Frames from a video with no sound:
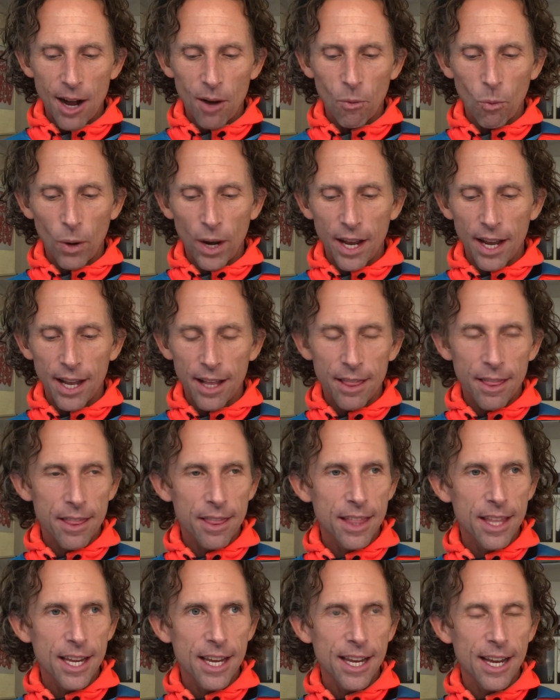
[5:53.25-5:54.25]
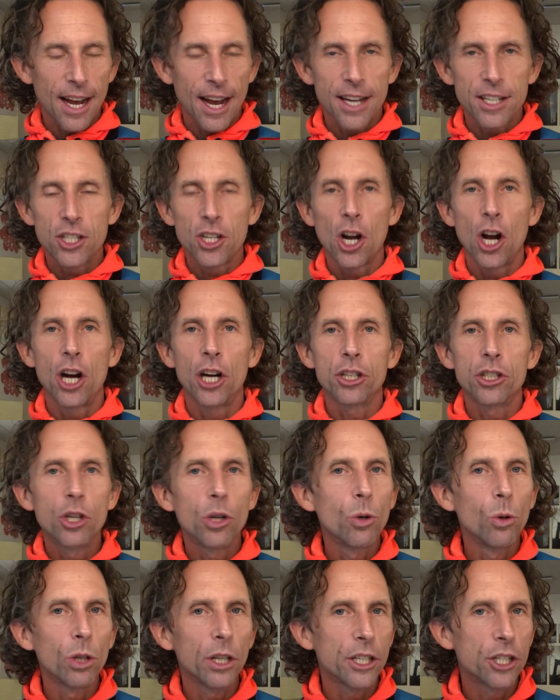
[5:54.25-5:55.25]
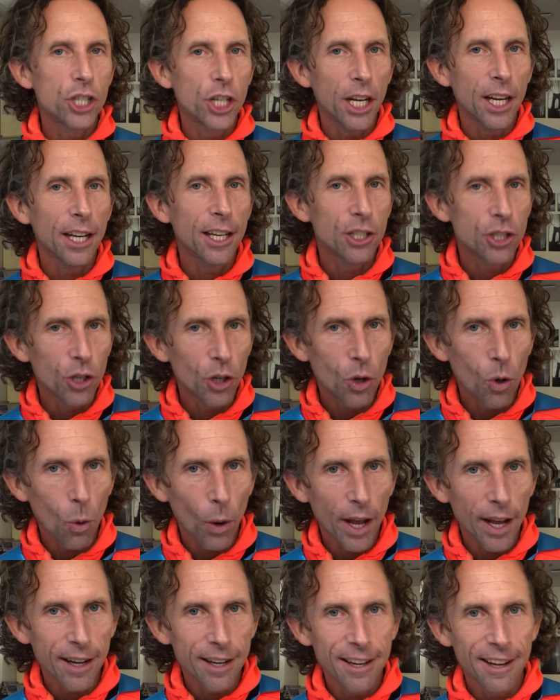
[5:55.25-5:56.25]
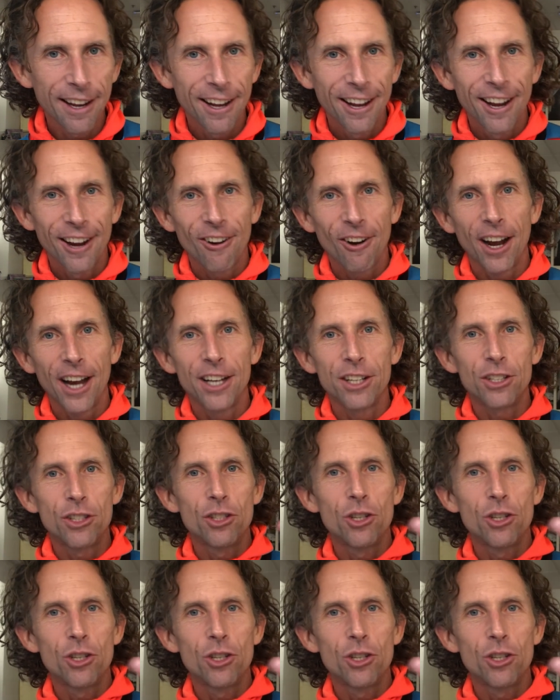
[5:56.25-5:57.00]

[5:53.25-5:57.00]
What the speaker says: with the song Too Legit to Quit, right?